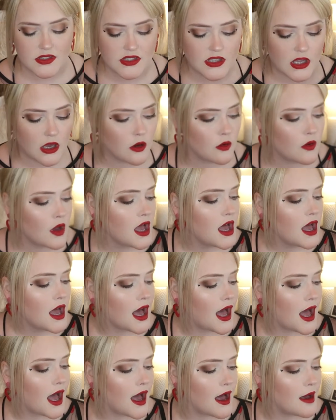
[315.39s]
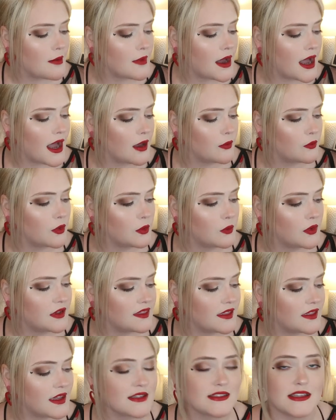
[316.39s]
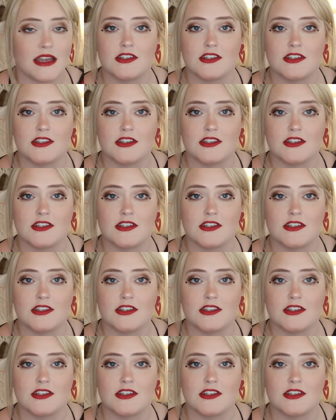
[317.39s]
So I went with this.